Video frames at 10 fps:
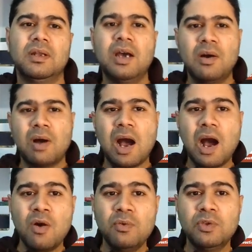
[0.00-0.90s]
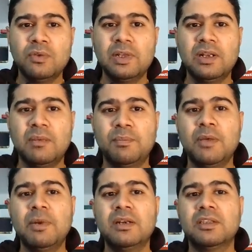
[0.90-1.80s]
Now how you will
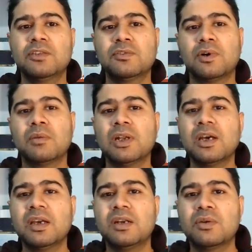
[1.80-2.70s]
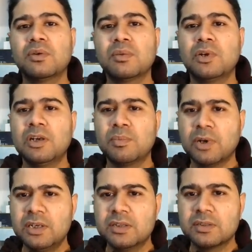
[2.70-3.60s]
implement this formula into your bullet
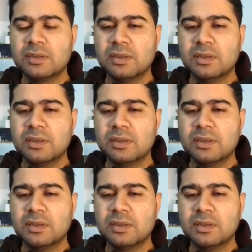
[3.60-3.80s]
points?